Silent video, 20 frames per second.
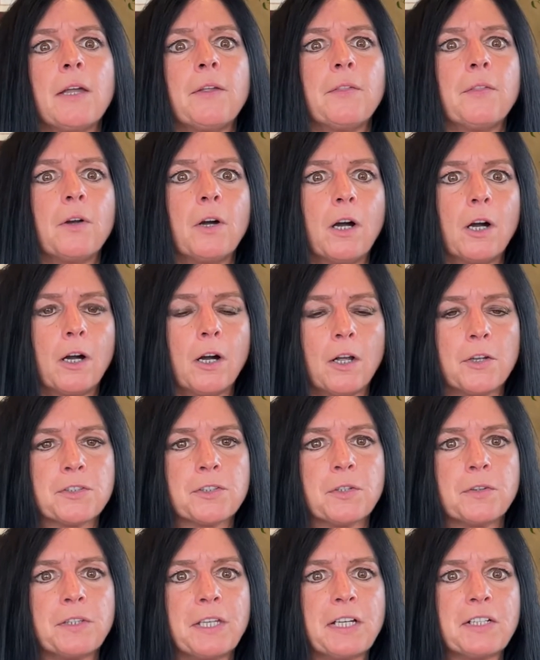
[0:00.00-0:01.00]
There are
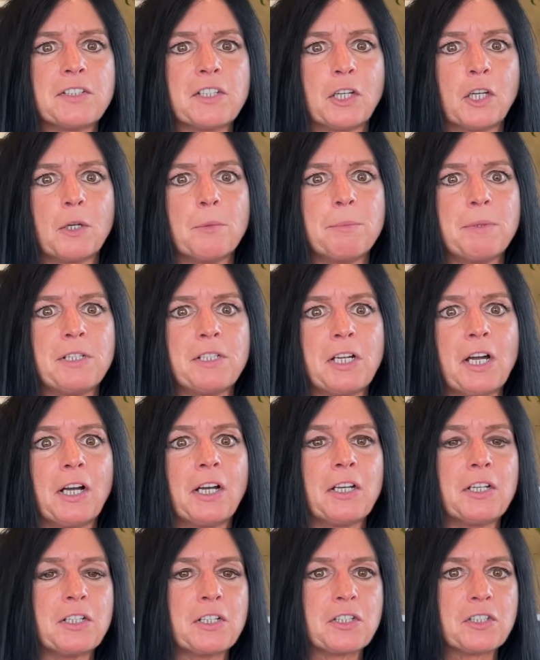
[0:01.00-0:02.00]
also things that can be done
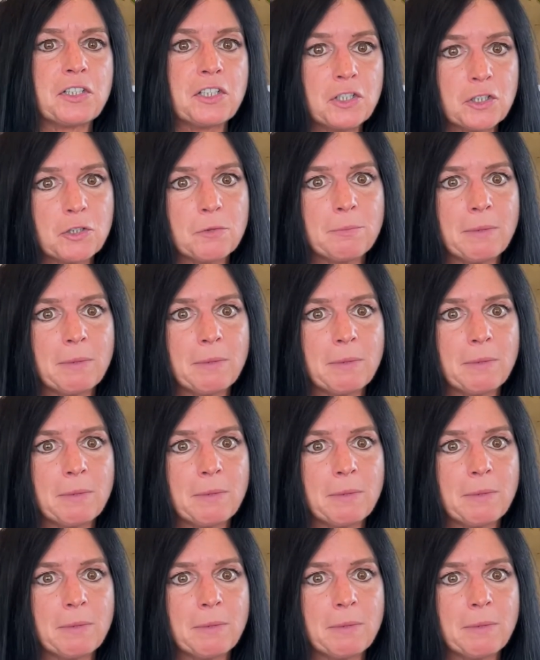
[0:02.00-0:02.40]
in decision